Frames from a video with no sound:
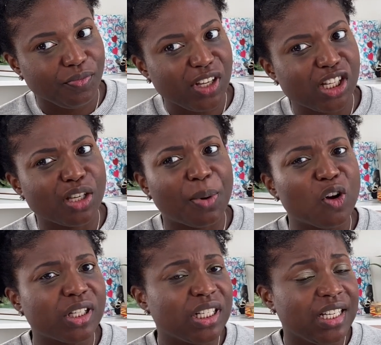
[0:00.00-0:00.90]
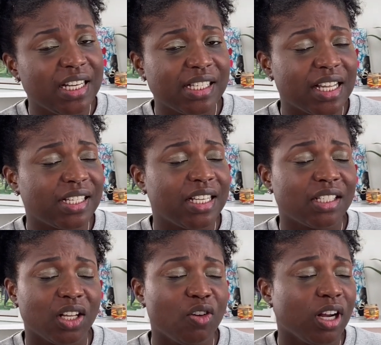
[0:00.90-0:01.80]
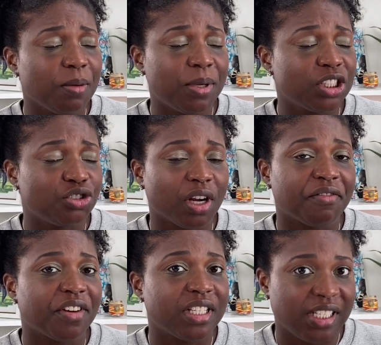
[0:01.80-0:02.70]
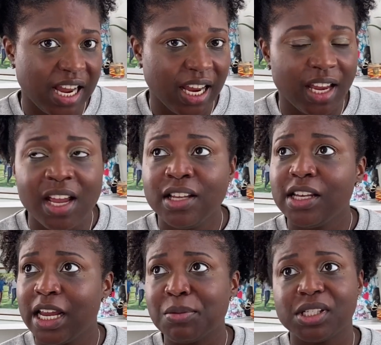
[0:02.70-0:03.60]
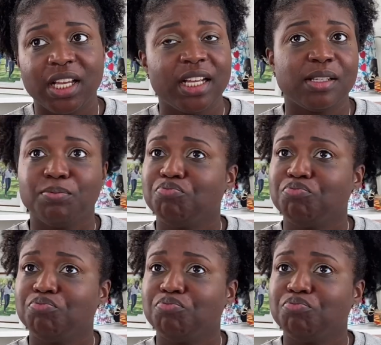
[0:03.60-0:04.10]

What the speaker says: Supposedly, he says he's loading up his truck for the day. The neighbor said,